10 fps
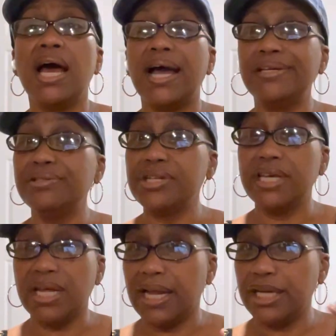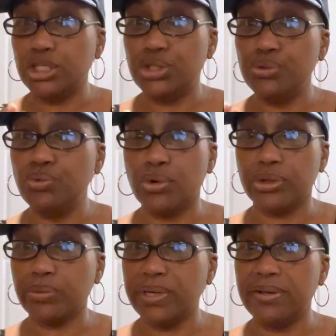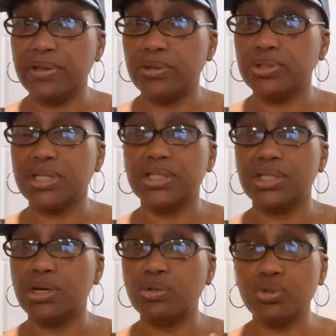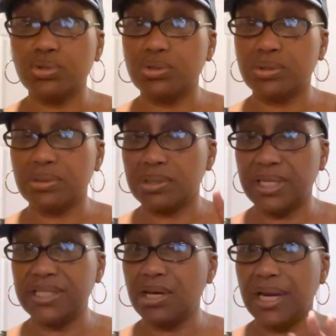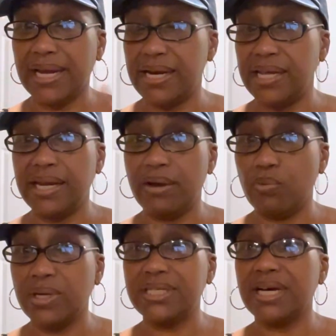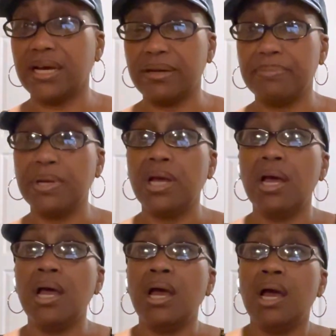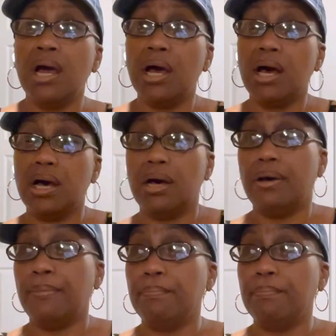I usually get like 2 or 3 of those because that's all I need at one time.